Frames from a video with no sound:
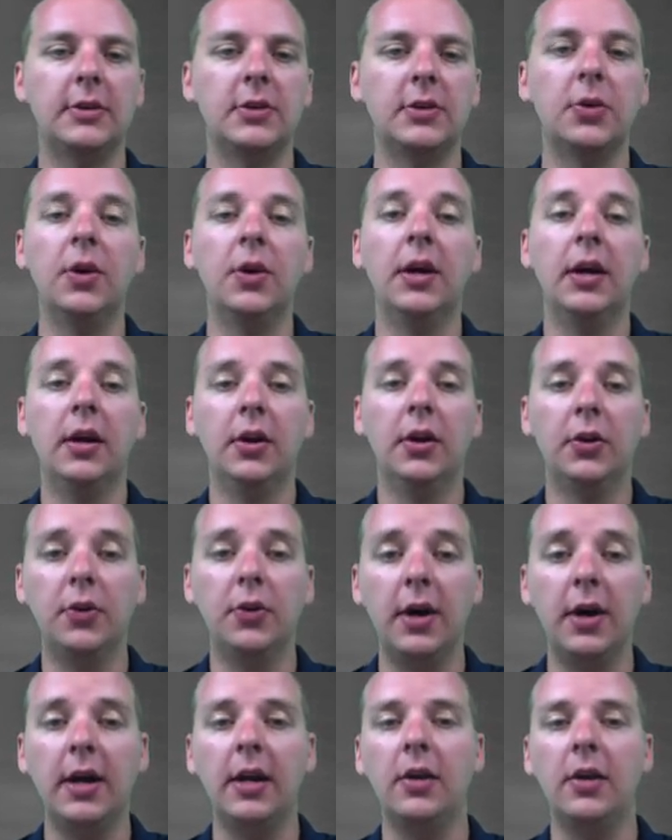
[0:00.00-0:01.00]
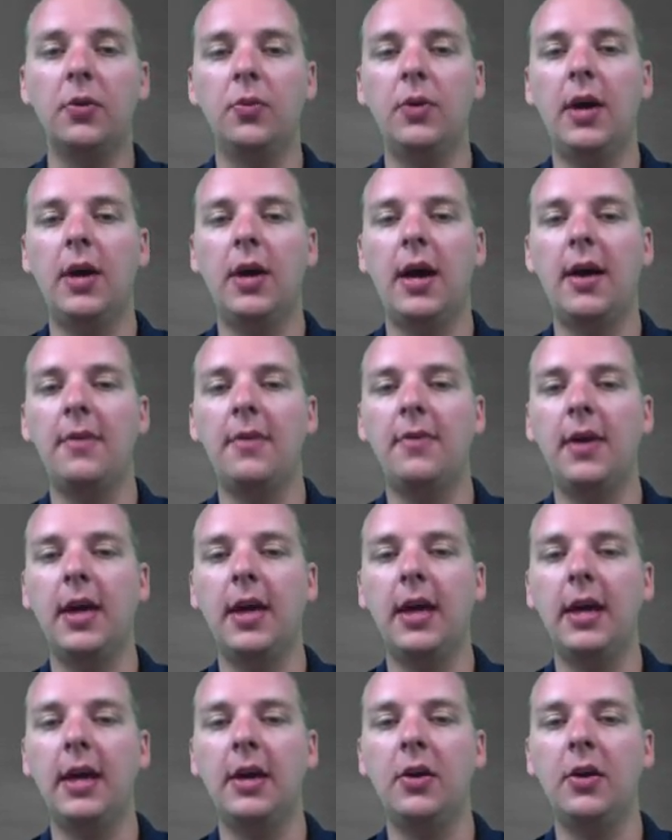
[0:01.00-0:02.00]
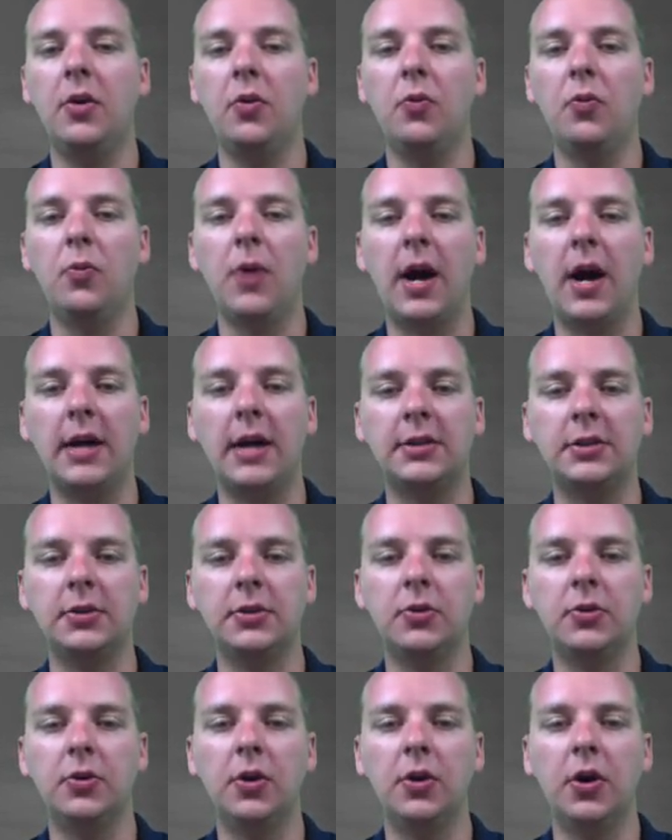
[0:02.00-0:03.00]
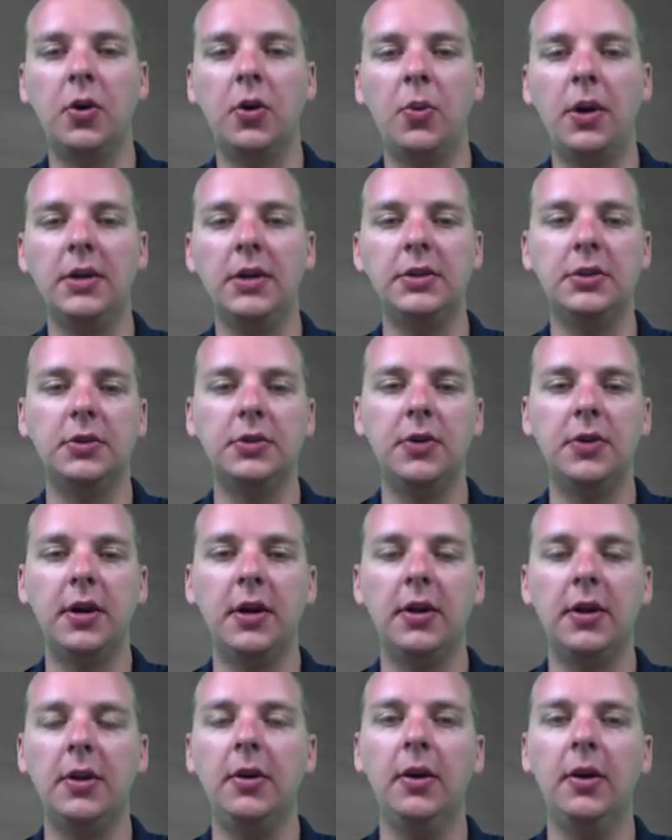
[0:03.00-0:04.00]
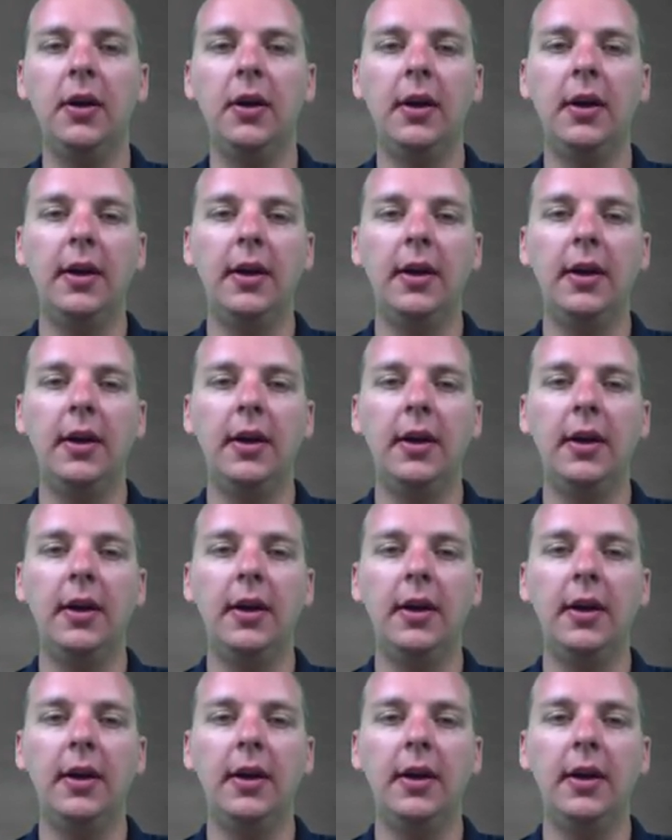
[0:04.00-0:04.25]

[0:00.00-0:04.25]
So great, we have a rational equation right here.